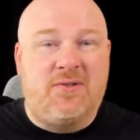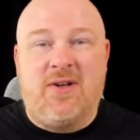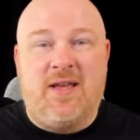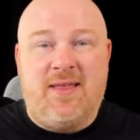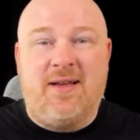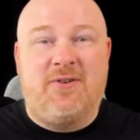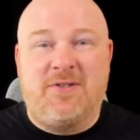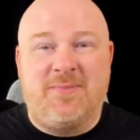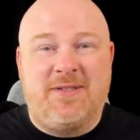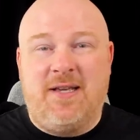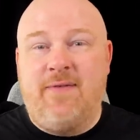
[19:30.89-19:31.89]
So I think
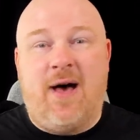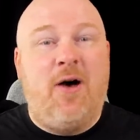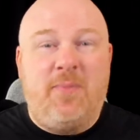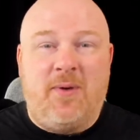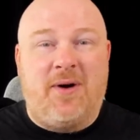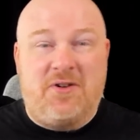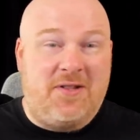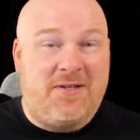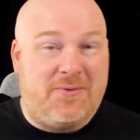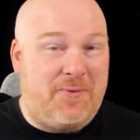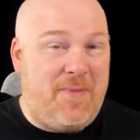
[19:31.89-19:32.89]
Christmas Eve, I'll be
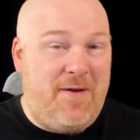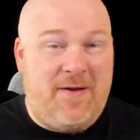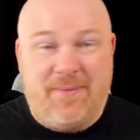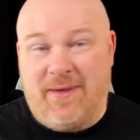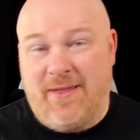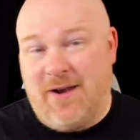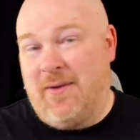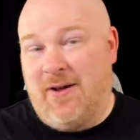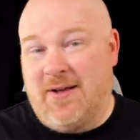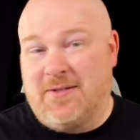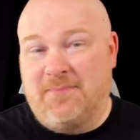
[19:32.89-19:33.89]
watching this with my family. That'll
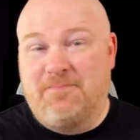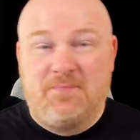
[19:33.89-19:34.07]
be awesome.